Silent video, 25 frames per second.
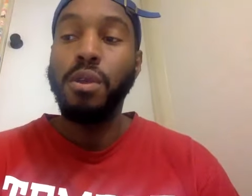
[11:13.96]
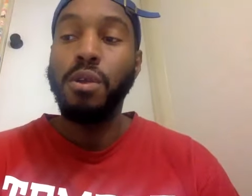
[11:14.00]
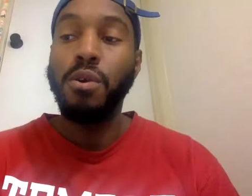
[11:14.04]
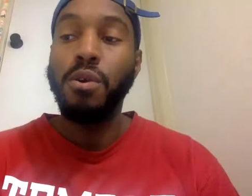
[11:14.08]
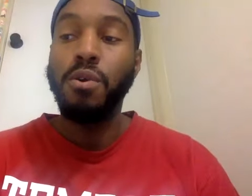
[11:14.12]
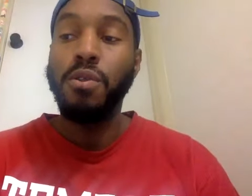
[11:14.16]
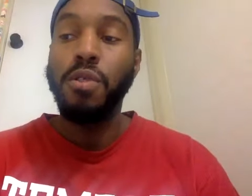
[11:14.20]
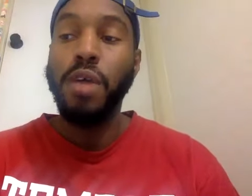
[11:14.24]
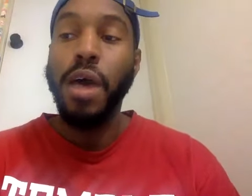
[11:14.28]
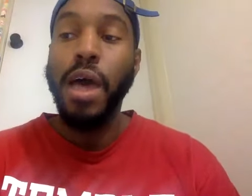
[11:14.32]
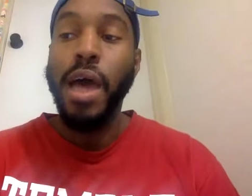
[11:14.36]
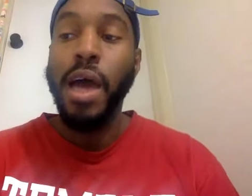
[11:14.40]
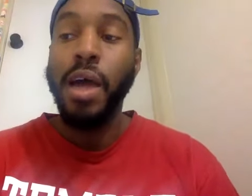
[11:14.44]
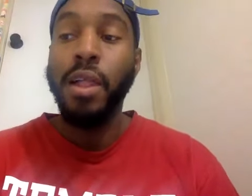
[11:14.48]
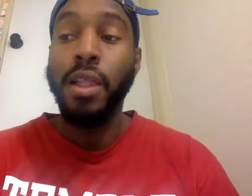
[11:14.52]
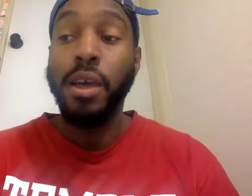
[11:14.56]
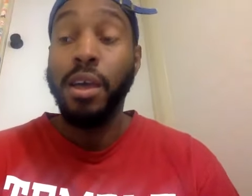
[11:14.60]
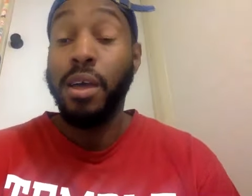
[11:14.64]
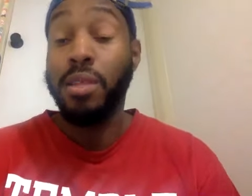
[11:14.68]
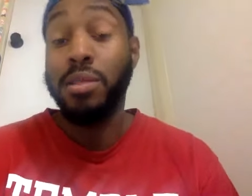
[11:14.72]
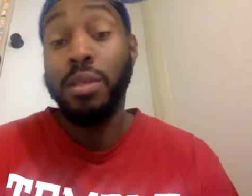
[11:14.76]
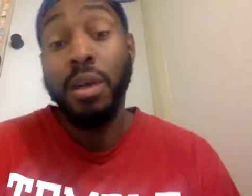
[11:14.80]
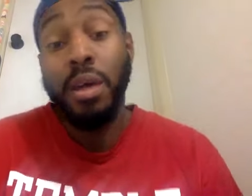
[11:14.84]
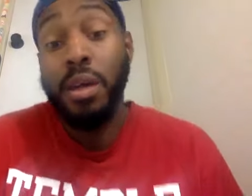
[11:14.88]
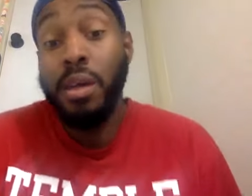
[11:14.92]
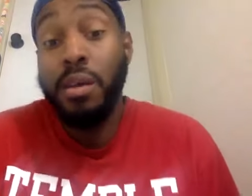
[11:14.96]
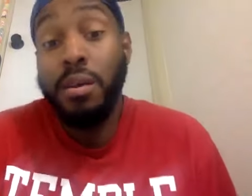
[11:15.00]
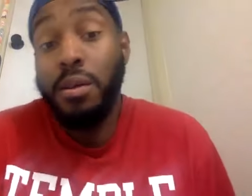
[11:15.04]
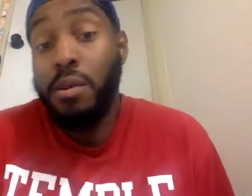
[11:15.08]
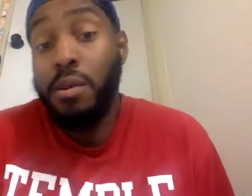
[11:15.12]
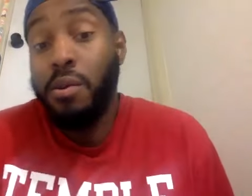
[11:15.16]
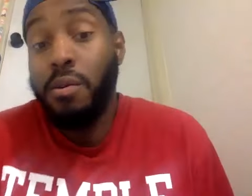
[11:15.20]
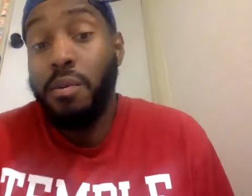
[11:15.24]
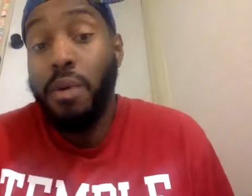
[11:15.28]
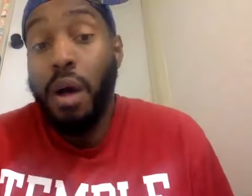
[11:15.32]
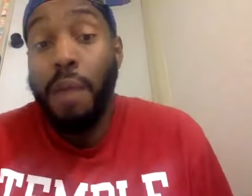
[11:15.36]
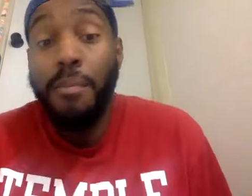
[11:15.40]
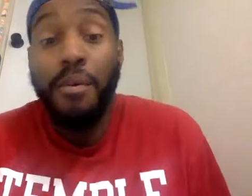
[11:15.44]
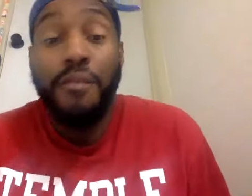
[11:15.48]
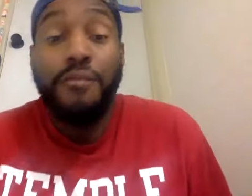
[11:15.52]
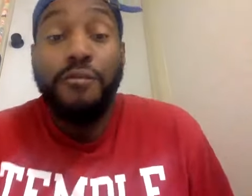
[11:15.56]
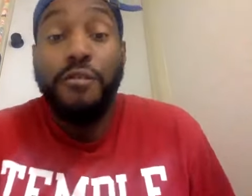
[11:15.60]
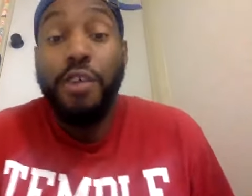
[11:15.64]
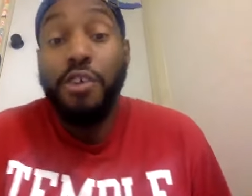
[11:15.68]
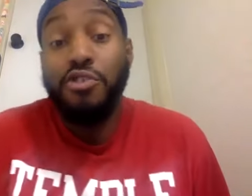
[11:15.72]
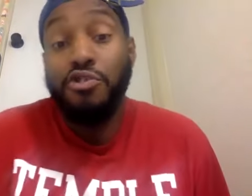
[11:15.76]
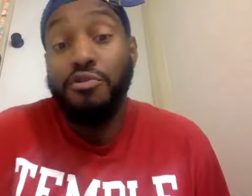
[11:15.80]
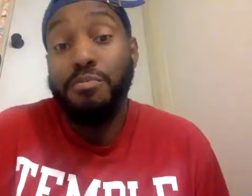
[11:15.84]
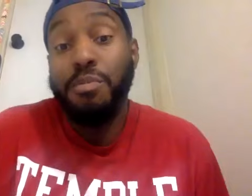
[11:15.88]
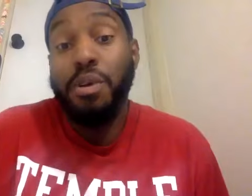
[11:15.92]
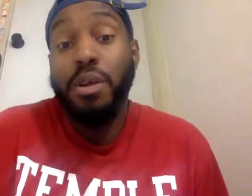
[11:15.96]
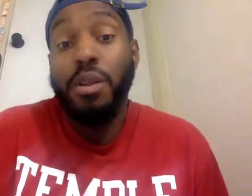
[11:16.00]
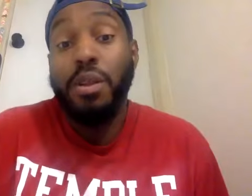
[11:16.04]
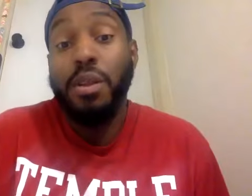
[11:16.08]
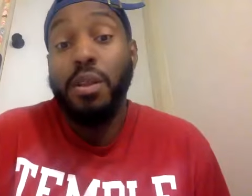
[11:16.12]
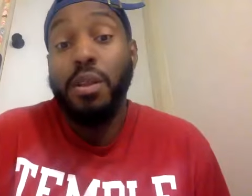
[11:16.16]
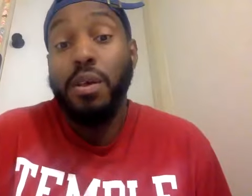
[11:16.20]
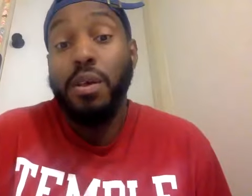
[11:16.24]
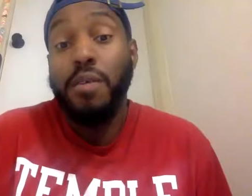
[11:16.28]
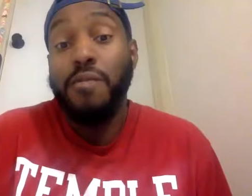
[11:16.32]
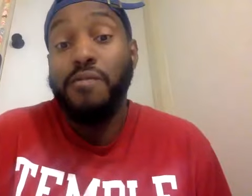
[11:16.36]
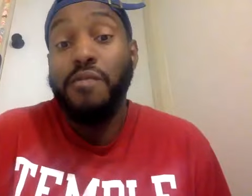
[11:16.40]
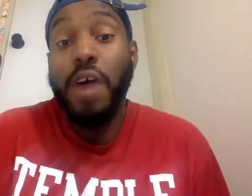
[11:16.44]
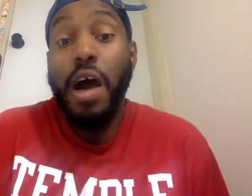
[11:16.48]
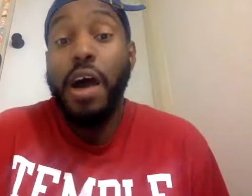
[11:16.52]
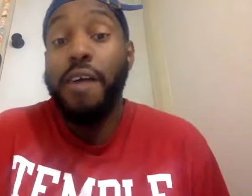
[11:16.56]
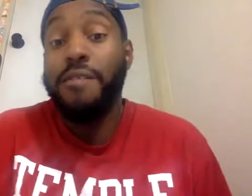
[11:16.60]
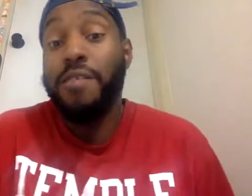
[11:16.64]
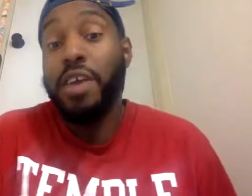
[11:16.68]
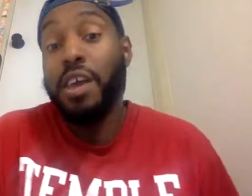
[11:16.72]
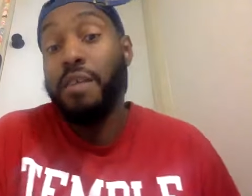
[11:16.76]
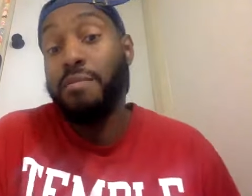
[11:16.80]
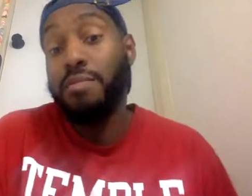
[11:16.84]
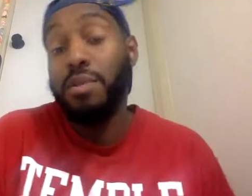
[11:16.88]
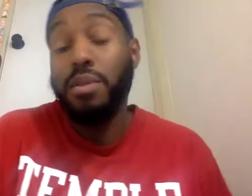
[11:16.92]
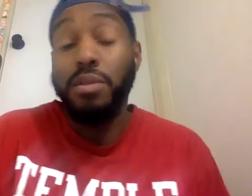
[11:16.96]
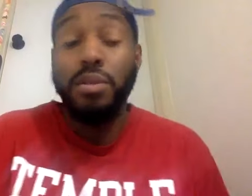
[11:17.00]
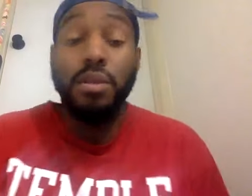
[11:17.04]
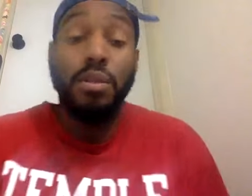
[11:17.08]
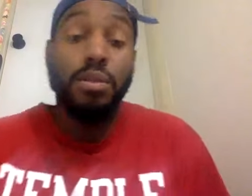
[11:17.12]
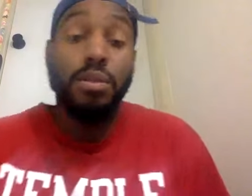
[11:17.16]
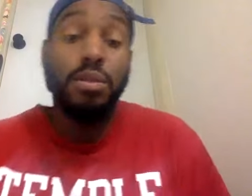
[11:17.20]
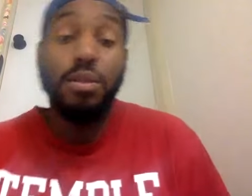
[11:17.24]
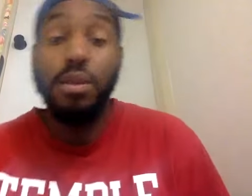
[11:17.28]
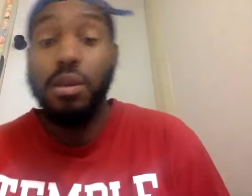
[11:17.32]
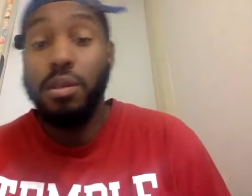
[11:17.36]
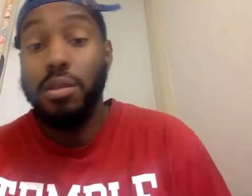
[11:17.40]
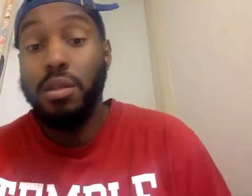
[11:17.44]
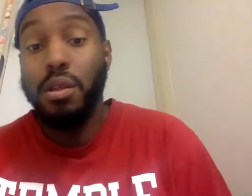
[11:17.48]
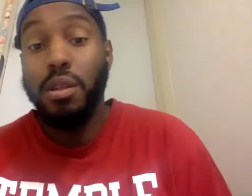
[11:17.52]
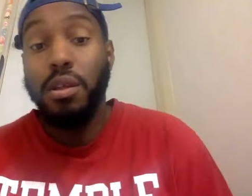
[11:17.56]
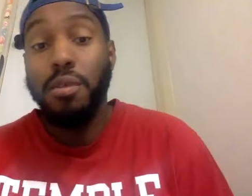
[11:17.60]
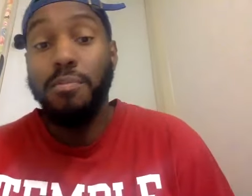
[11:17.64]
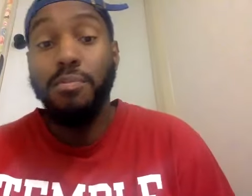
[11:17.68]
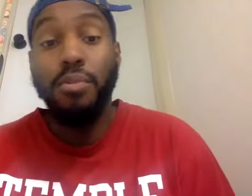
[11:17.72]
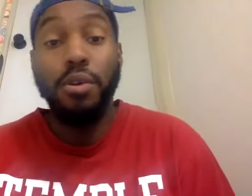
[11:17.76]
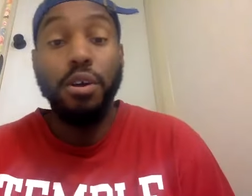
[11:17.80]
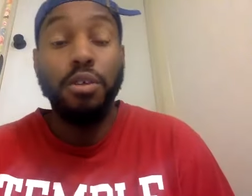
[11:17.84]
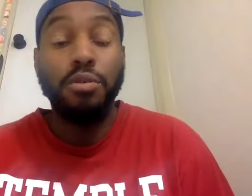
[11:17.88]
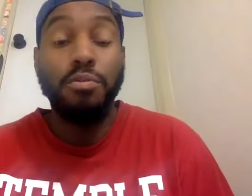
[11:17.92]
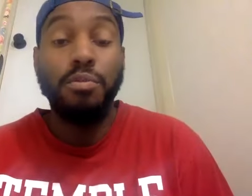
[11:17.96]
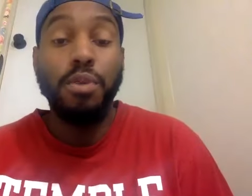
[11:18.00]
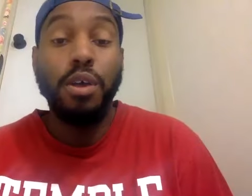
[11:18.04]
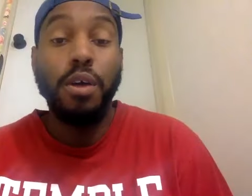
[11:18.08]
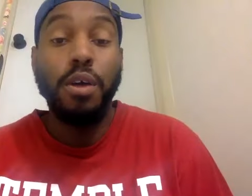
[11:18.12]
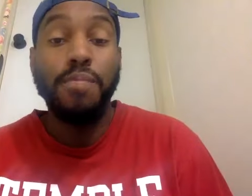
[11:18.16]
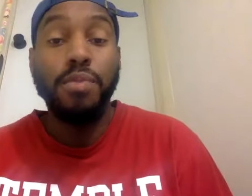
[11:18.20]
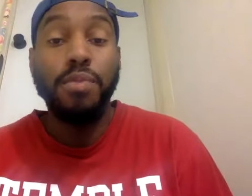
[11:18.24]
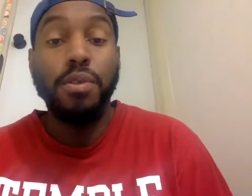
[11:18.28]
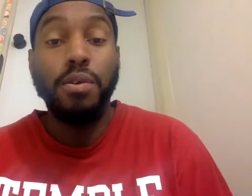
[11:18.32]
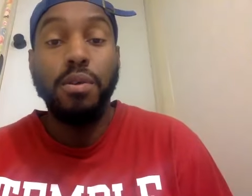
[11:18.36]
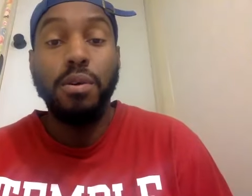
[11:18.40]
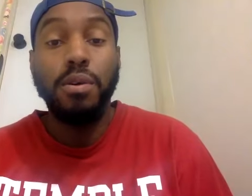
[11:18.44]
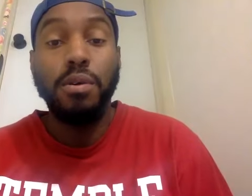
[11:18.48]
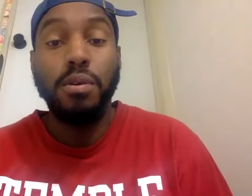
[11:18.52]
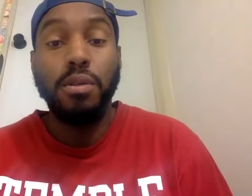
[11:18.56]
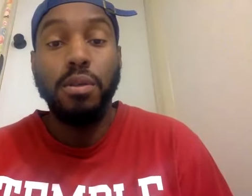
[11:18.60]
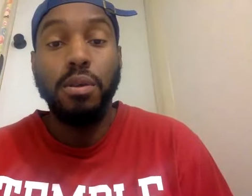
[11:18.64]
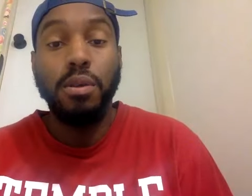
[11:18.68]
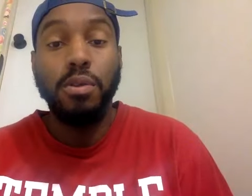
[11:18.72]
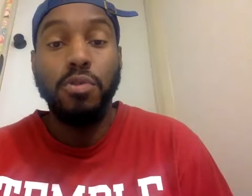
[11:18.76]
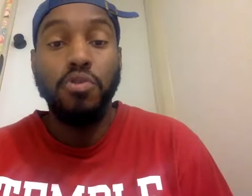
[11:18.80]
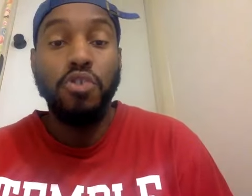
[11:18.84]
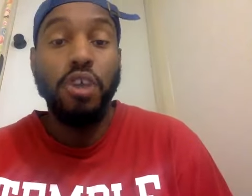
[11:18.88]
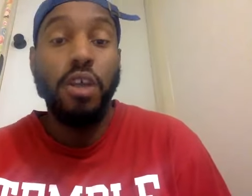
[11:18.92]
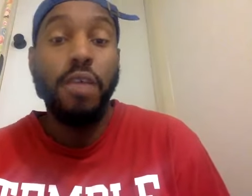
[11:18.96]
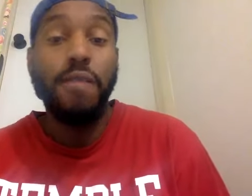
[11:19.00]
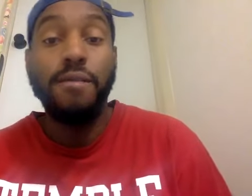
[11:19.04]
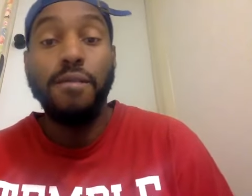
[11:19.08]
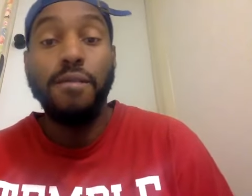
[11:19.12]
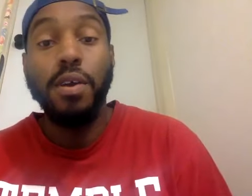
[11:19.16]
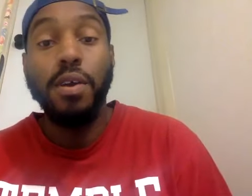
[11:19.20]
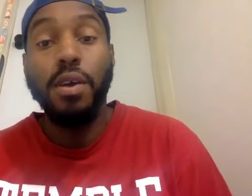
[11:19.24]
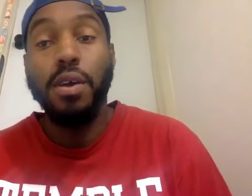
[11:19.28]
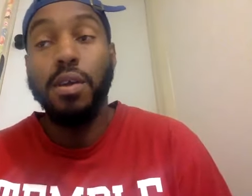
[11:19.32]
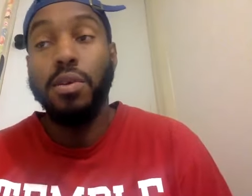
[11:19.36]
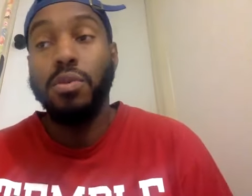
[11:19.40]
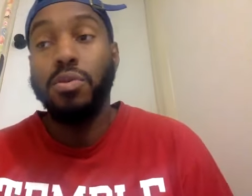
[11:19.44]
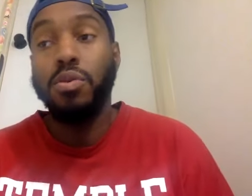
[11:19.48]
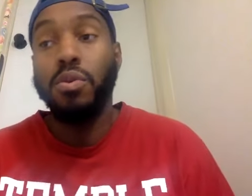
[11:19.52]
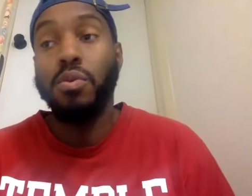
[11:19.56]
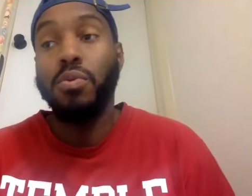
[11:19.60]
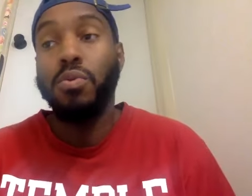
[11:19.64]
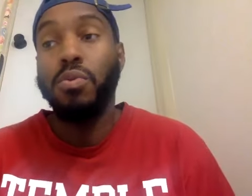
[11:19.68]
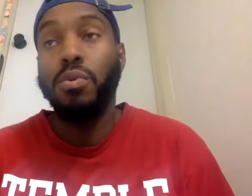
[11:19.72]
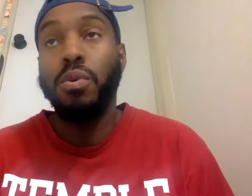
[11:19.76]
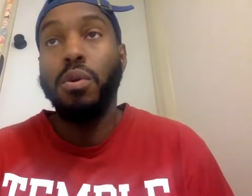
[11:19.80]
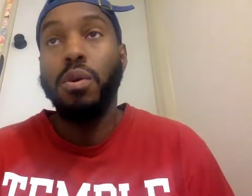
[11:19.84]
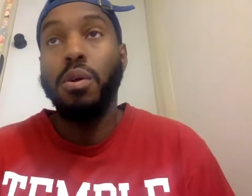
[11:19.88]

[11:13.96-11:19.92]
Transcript: that, like I say, I'm a freshman, 5 games into the season, he brings me up to JV. So